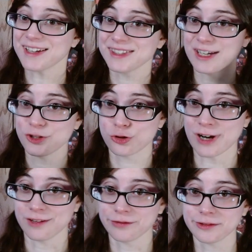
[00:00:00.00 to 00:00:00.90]
they
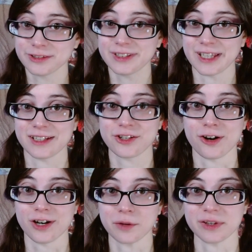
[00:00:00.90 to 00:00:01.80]
travel, they
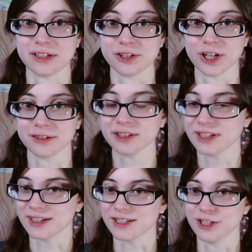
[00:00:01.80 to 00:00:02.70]
talk with each other and
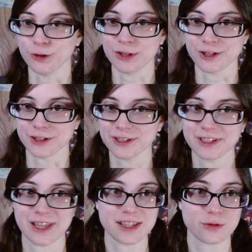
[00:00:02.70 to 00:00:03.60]
get to know each other, and
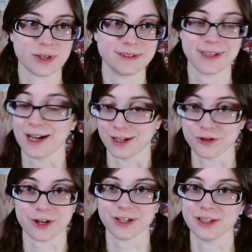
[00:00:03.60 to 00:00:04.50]
that's when
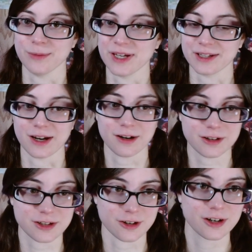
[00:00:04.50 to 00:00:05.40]
Taja, the main character,